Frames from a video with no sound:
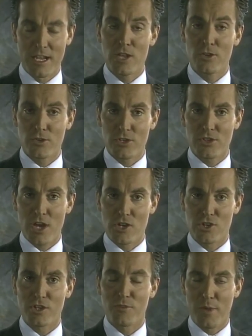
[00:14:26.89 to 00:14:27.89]
in your
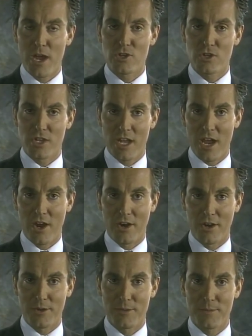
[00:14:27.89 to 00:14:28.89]
discussion of patient
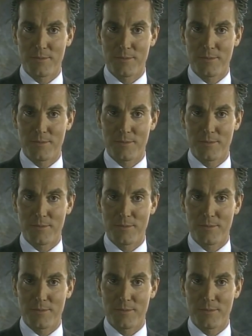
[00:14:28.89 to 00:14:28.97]
care.